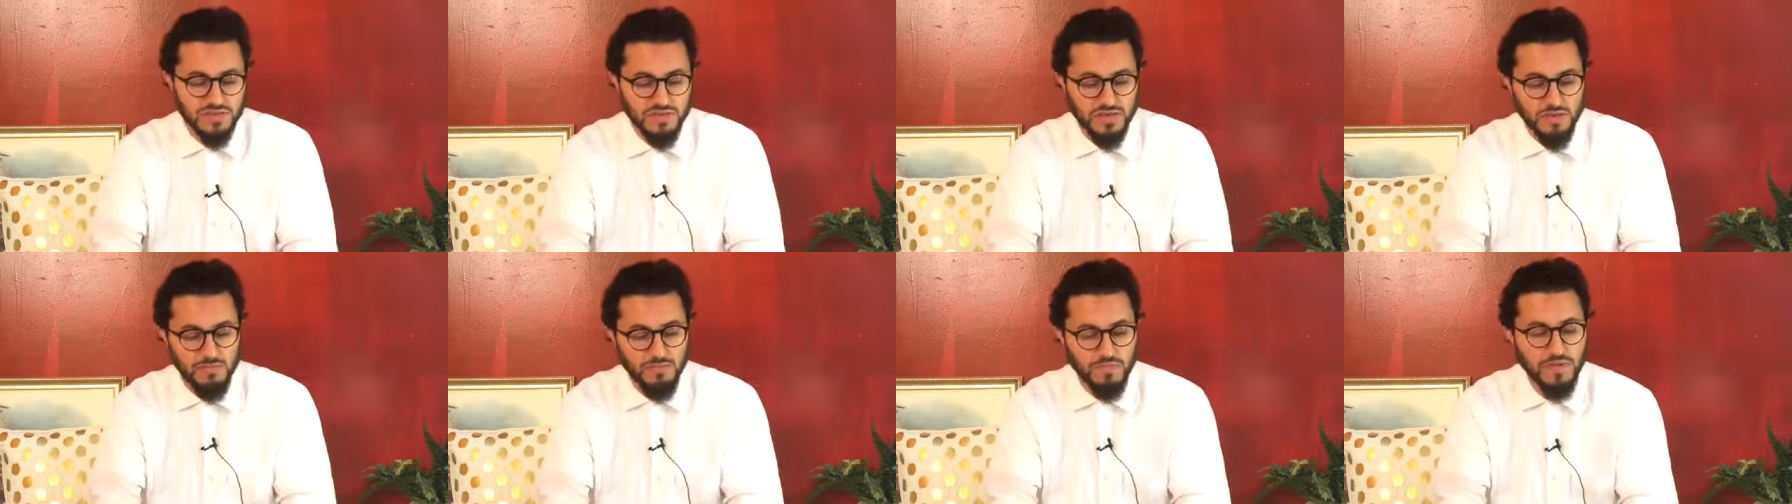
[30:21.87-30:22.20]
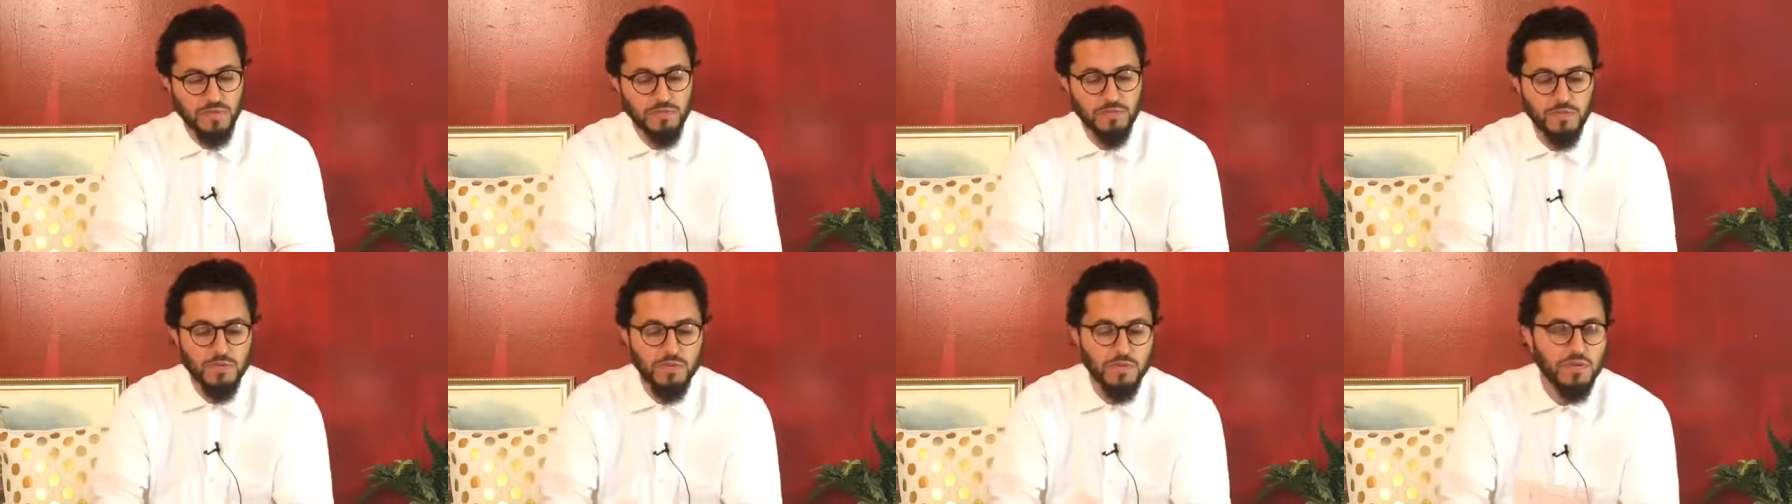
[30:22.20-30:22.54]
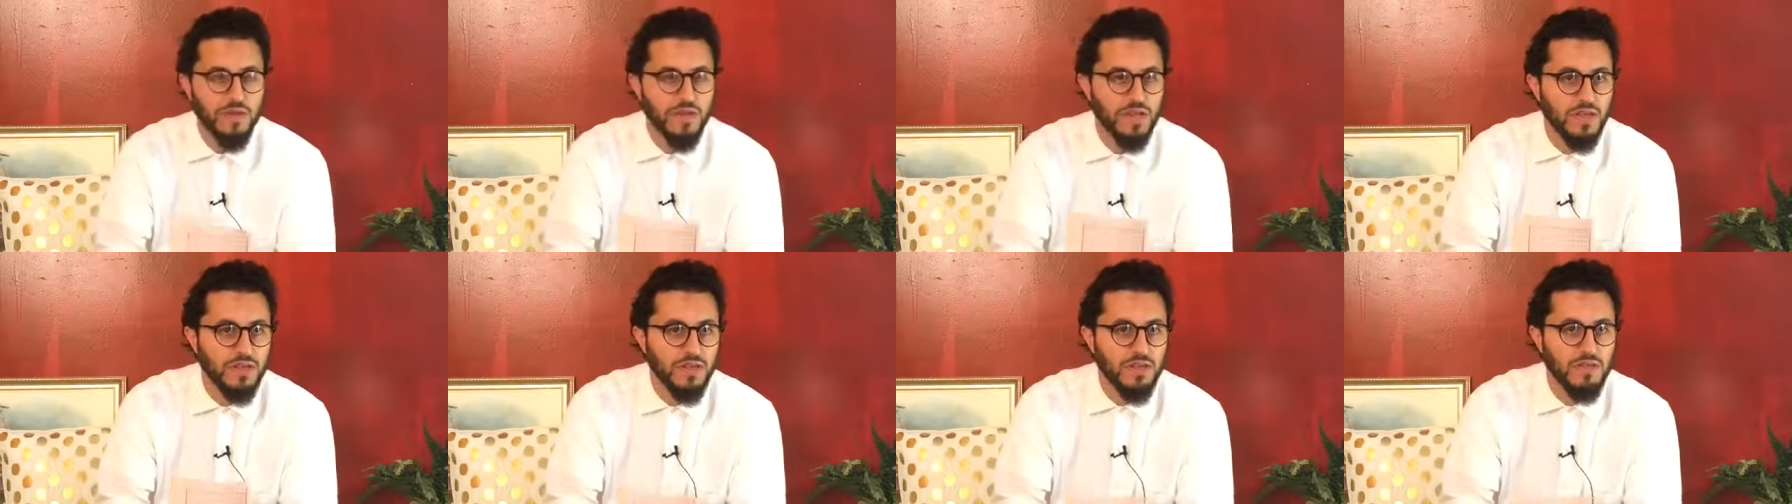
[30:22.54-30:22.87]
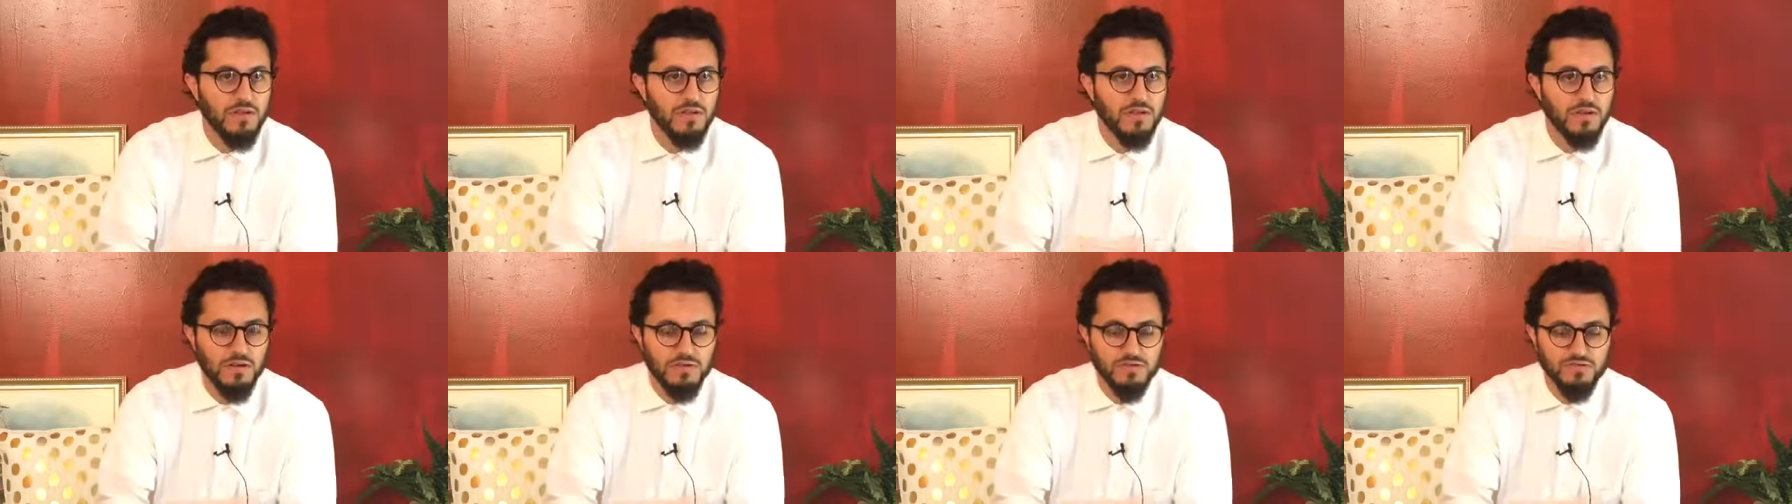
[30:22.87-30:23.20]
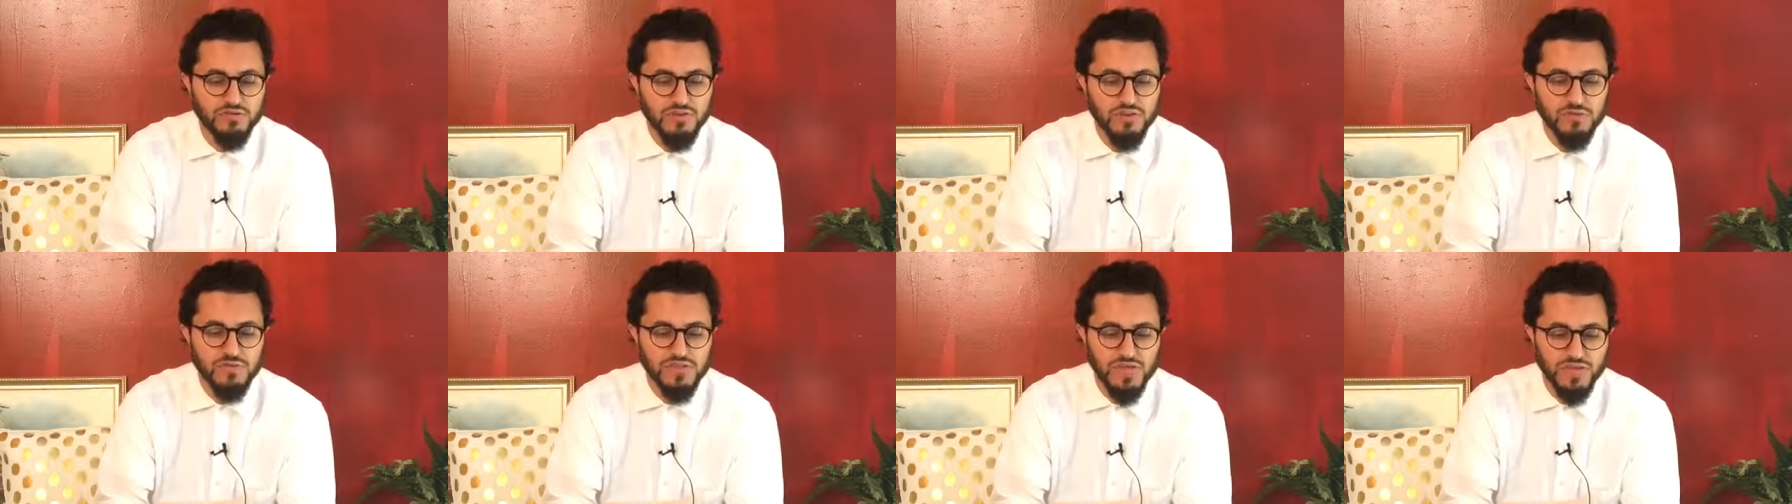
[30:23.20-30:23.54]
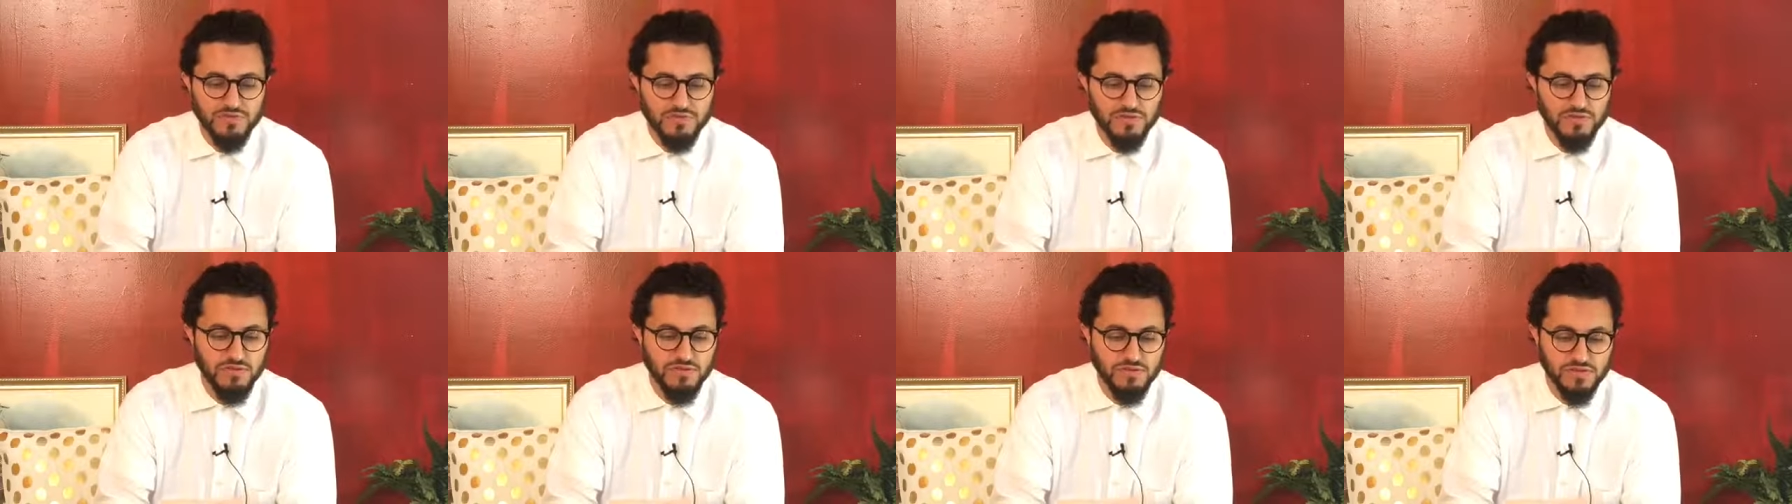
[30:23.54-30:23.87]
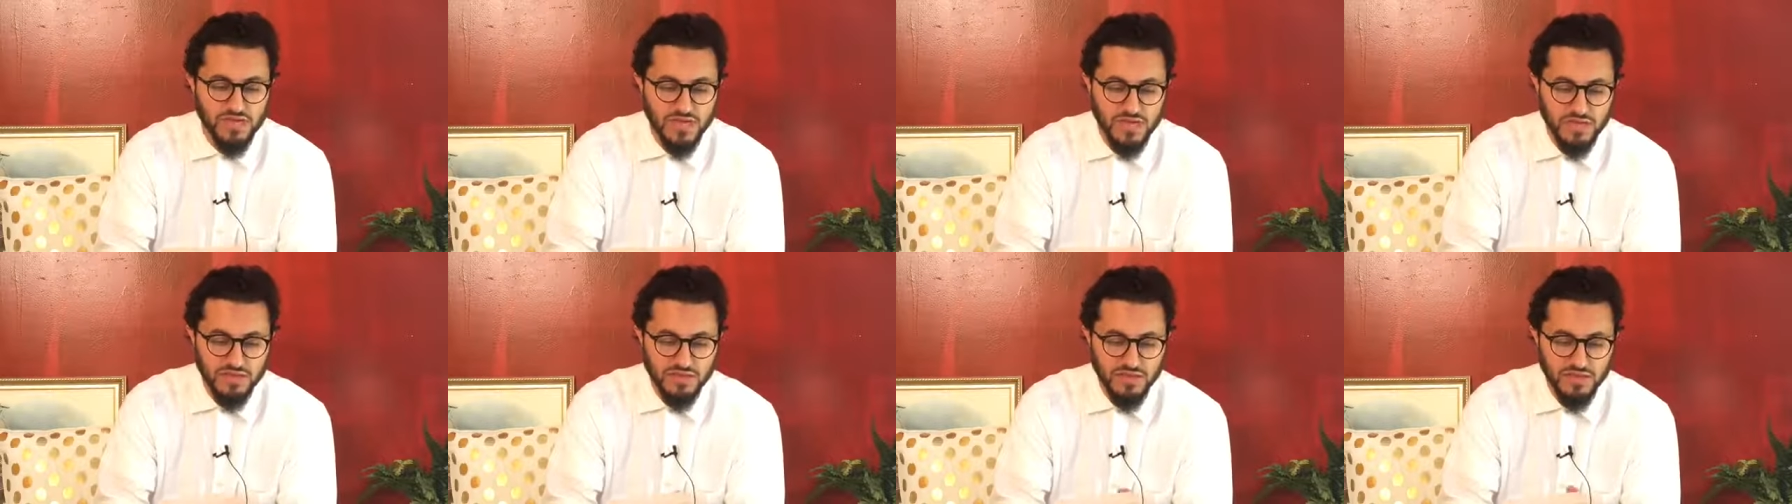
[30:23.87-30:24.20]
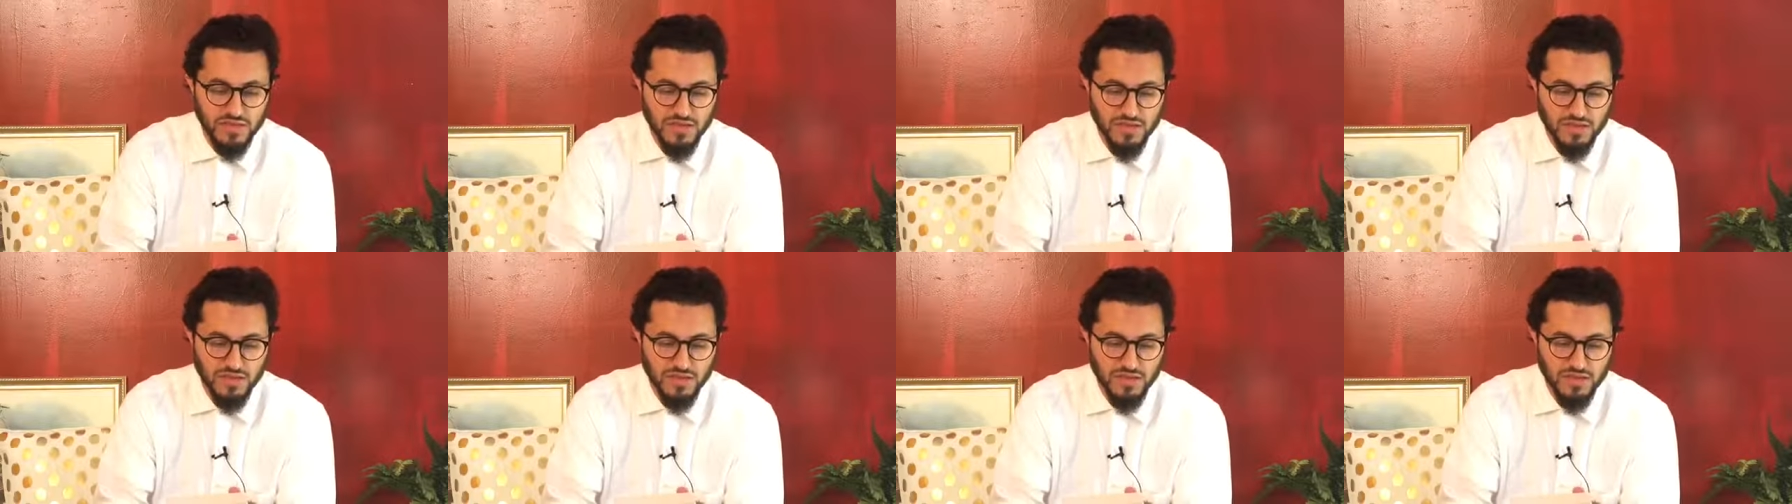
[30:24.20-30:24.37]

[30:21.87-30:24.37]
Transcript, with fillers: and people in their dreams after their death